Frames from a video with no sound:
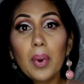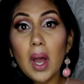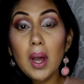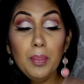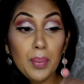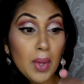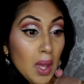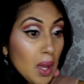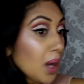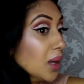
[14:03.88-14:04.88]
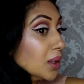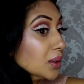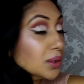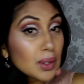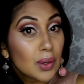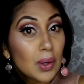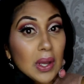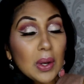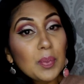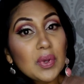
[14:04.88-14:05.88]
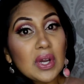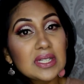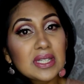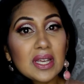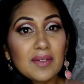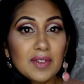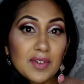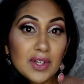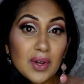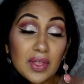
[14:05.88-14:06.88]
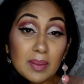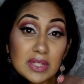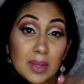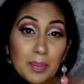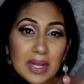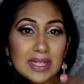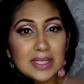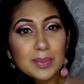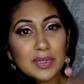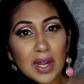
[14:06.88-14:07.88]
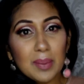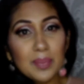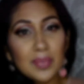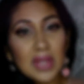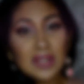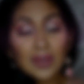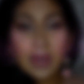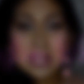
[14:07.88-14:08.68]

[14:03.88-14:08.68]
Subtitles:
pop. So I hope you guys can give the video a thumbs up and subscribe. Thanks for